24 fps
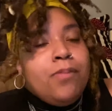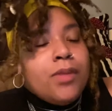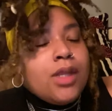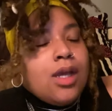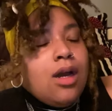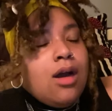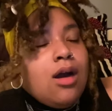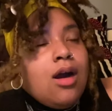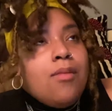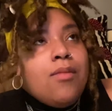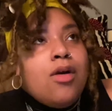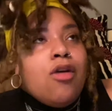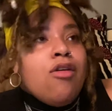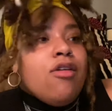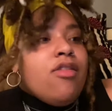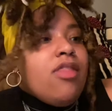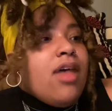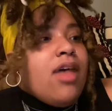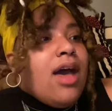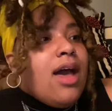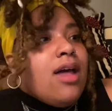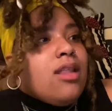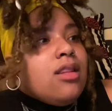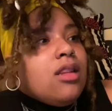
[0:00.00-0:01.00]
or
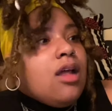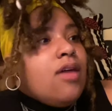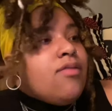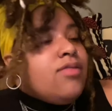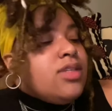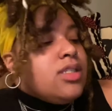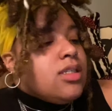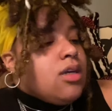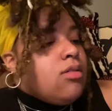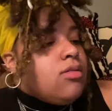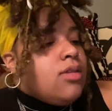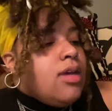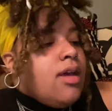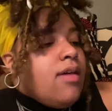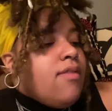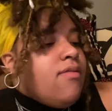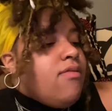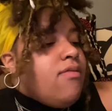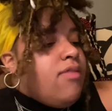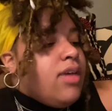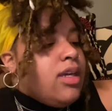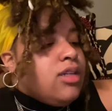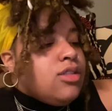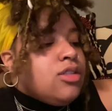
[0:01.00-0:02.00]
that love is going to
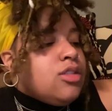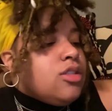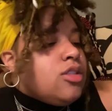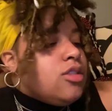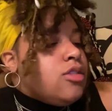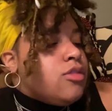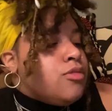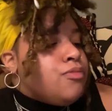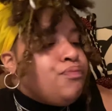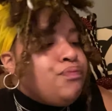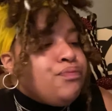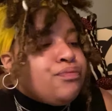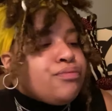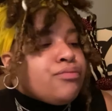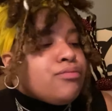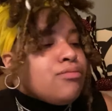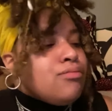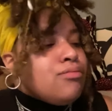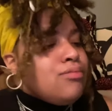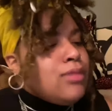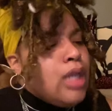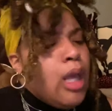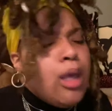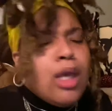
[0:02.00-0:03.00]
evade you,
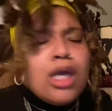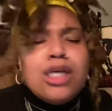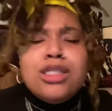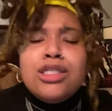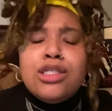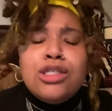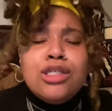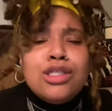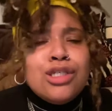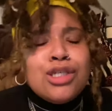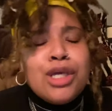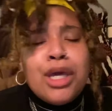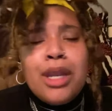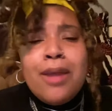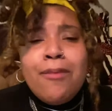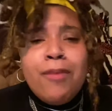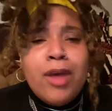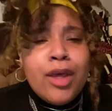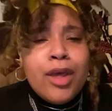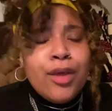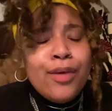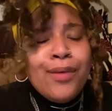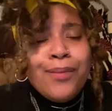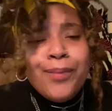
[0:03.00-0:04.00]
because it's just going to
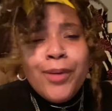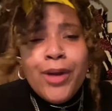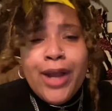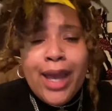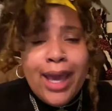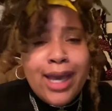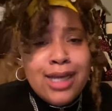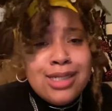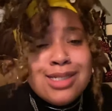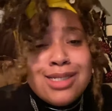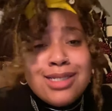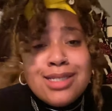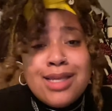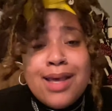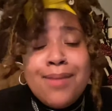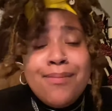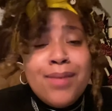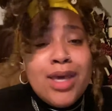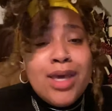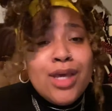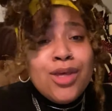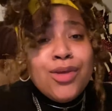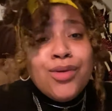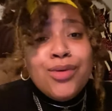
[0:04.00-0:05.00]
make you more anxious and
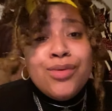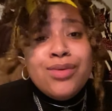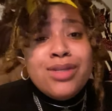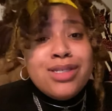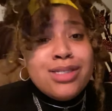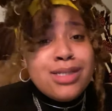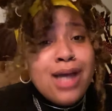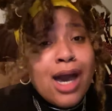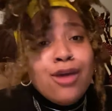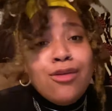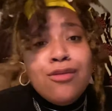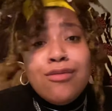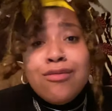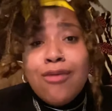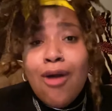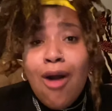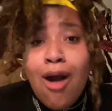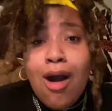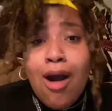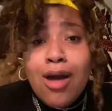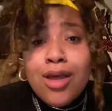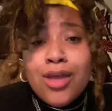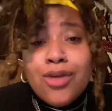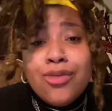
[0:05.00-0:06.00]
make you decide
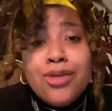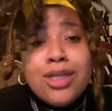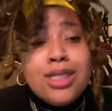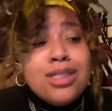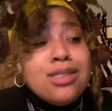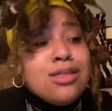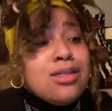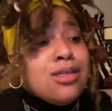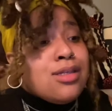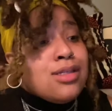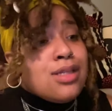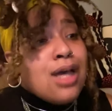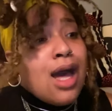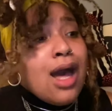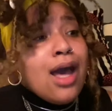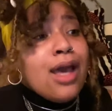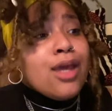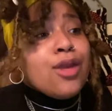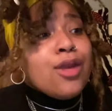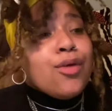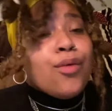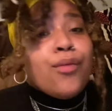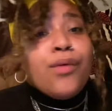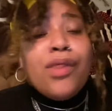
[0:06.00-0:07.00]
wrong. You need to
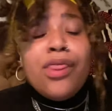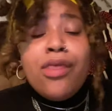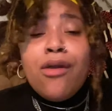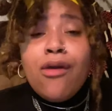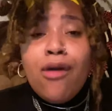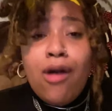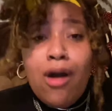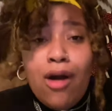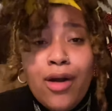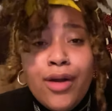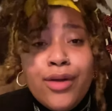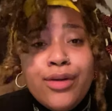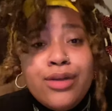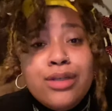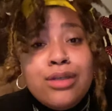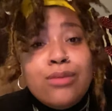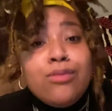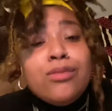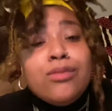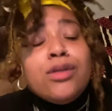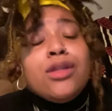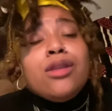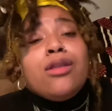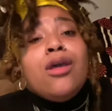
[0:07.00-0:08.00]
decide with your heart,
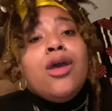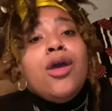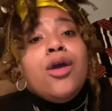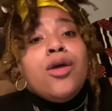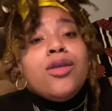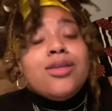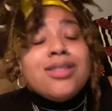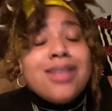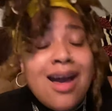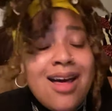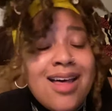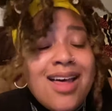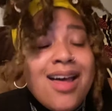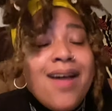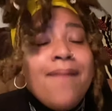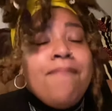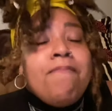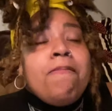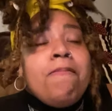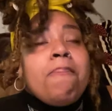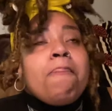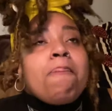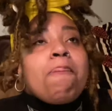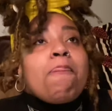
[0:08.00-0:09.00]
with a
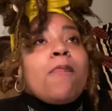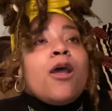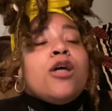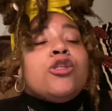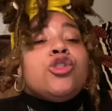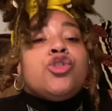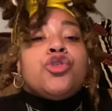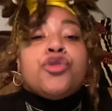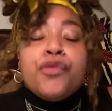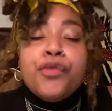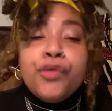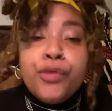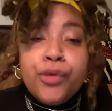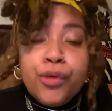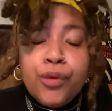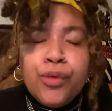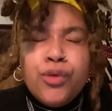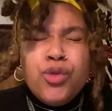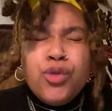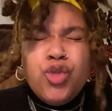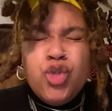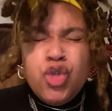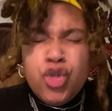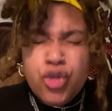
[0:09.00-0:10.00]

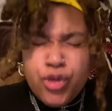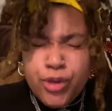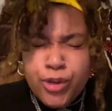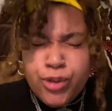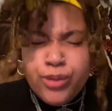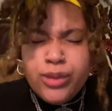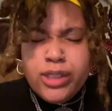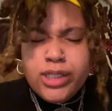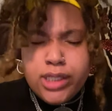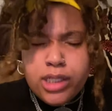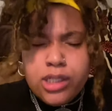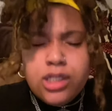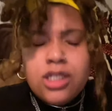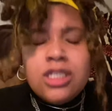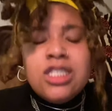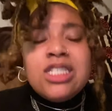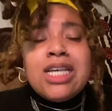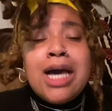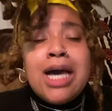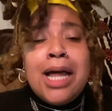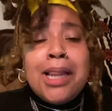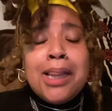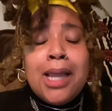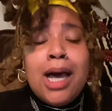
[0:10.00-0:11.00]
true decisions
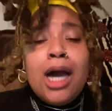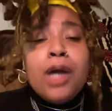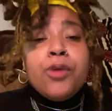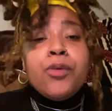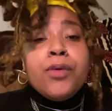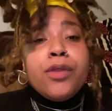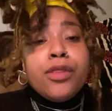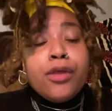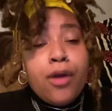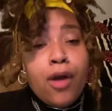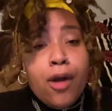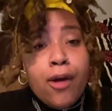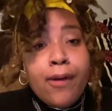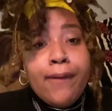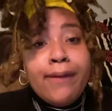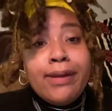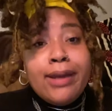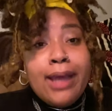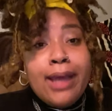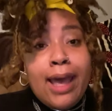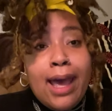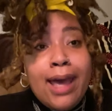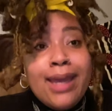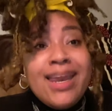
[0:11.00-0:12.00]
align with your heart
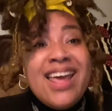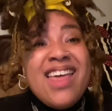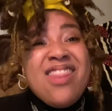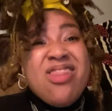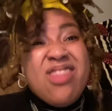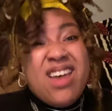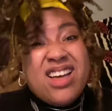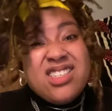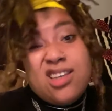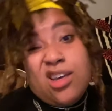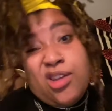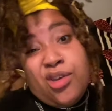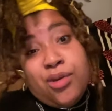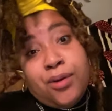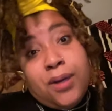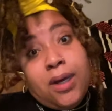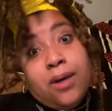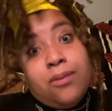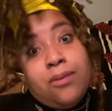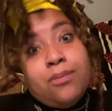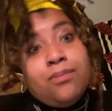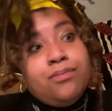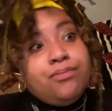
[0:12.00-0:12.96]
and head, and that's how you know.